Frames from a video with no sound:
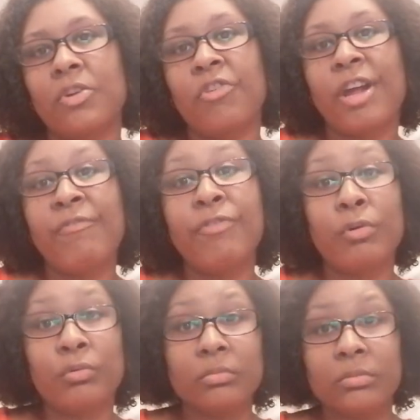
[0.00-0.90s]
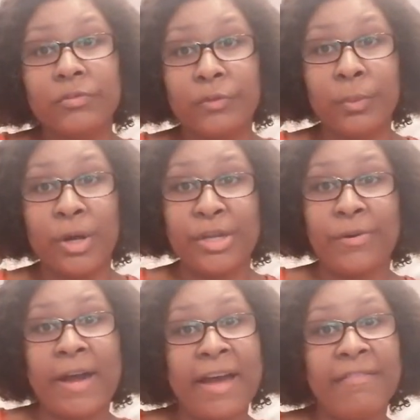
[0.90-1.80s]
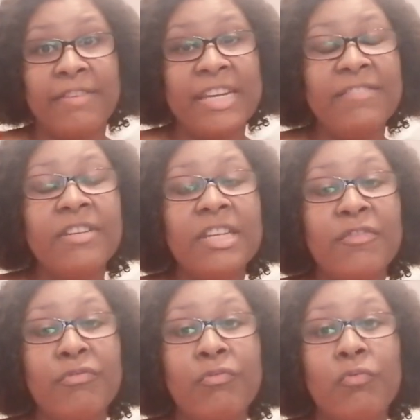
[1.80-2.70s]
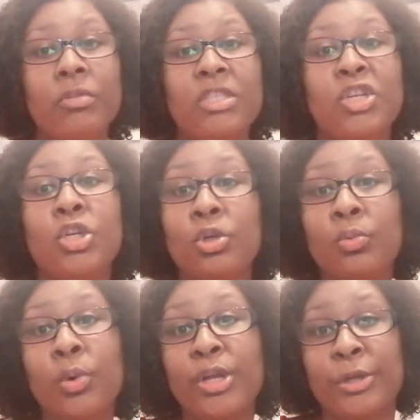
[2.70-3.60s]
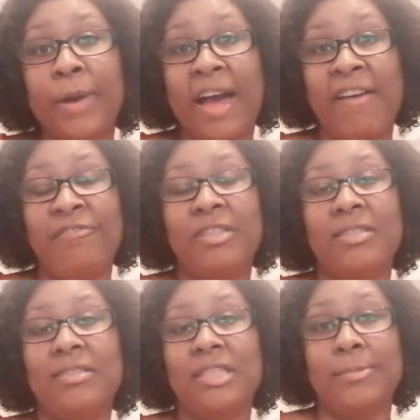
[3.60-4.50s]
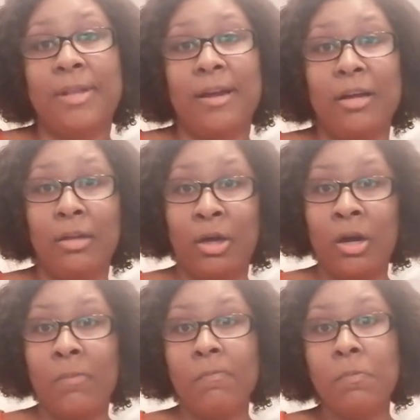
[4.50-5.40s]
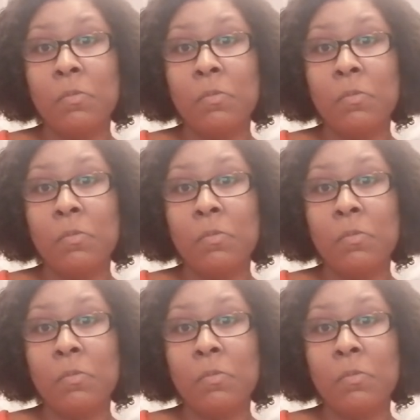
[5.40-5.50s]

grateful for what you have. Even if to you what you have doesn't seem like a lot,